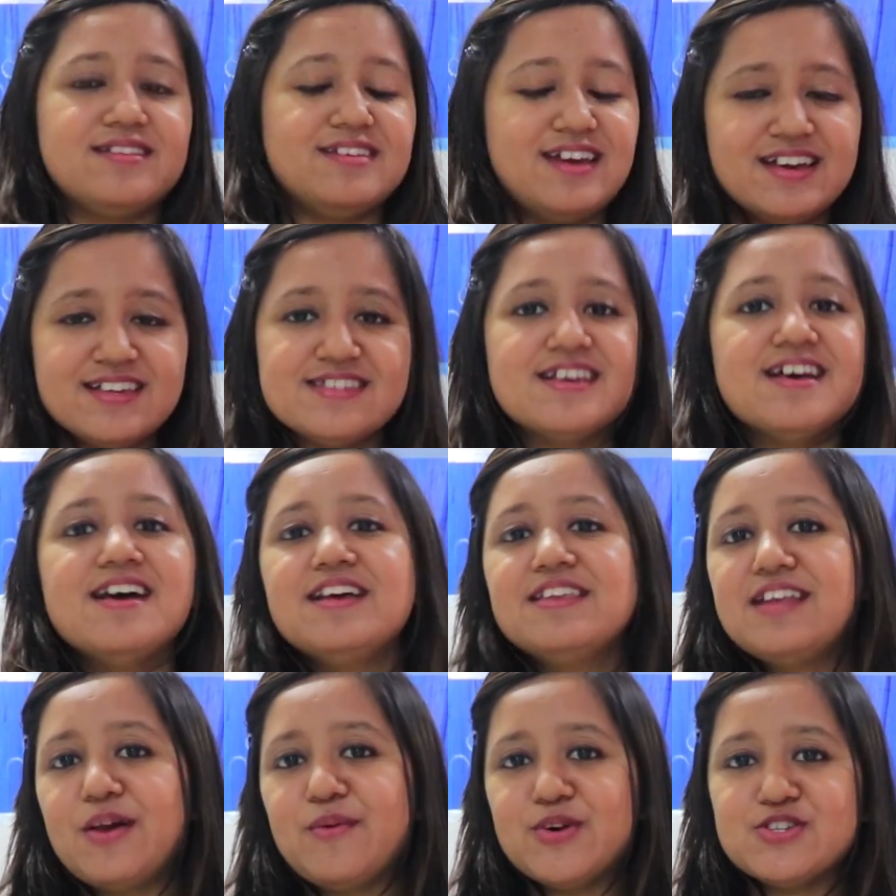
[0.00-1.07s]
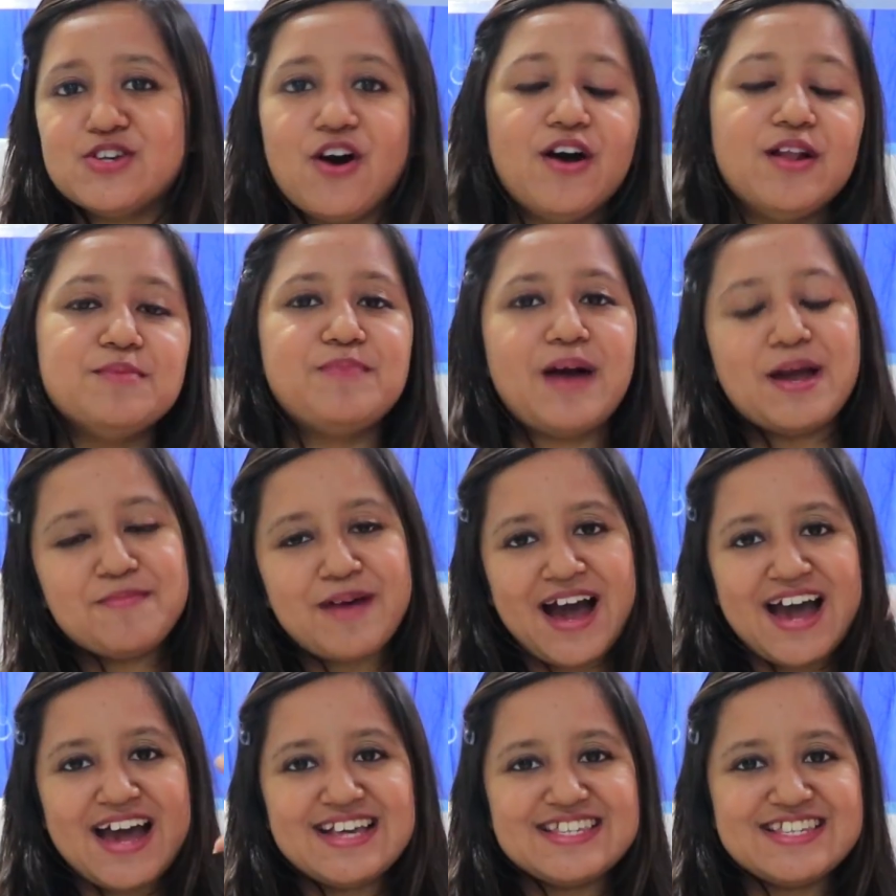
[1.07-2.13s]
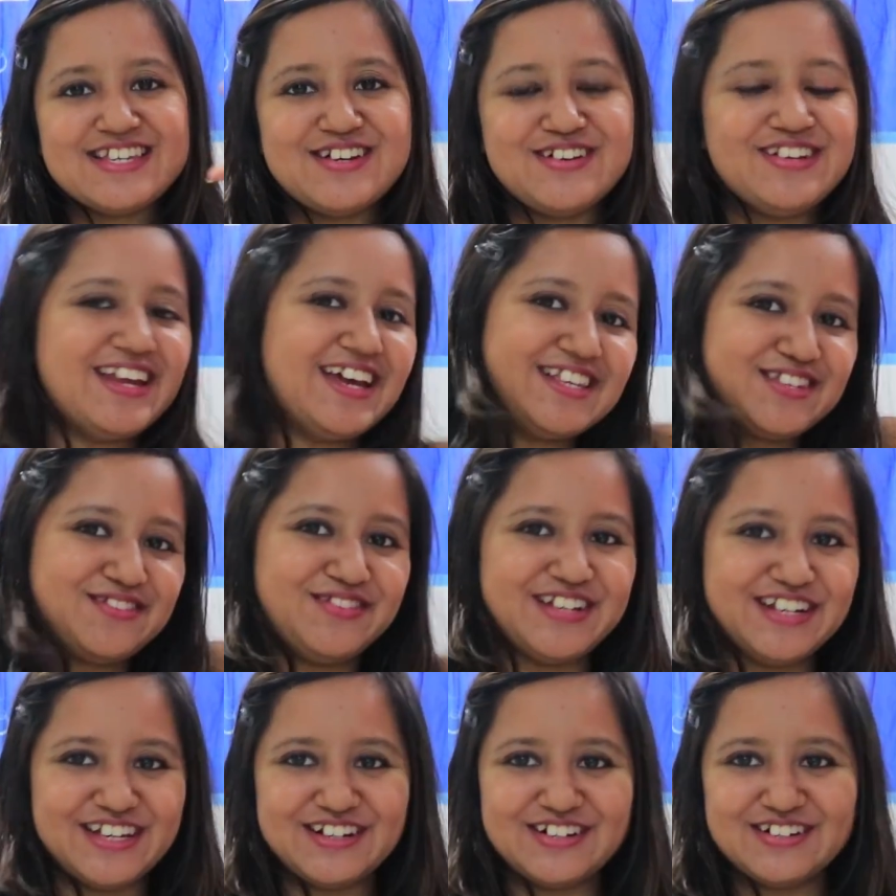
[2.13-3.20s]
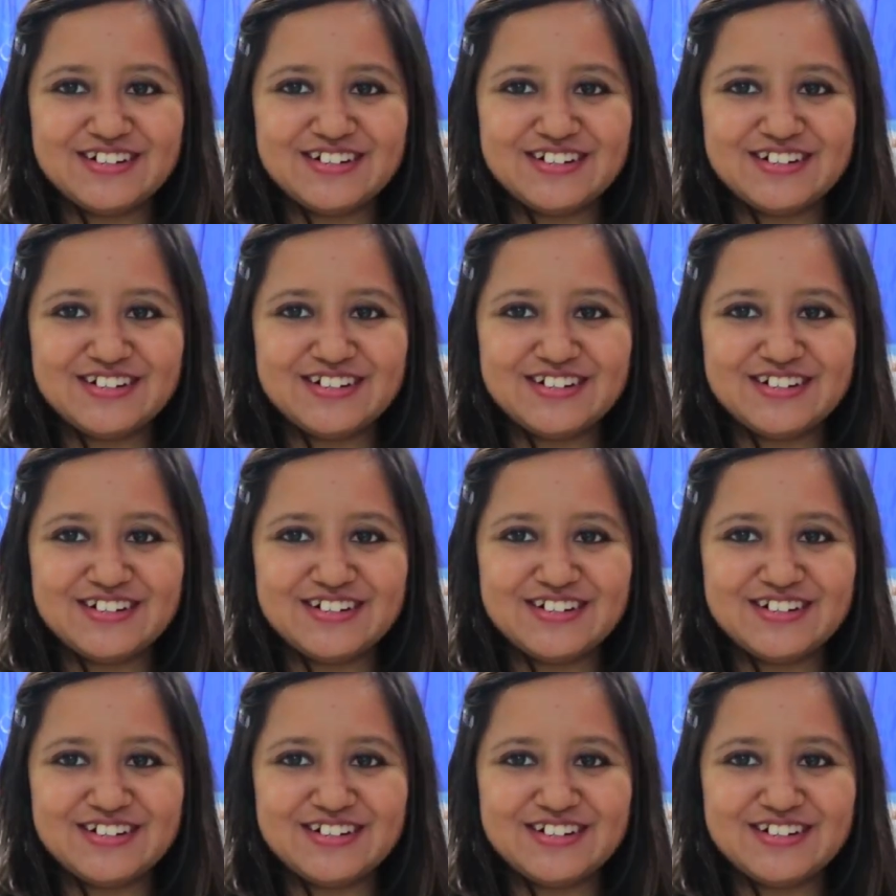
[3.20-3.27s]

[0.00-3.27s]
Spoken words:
Yes, that was all. Bye bye. See you in next video.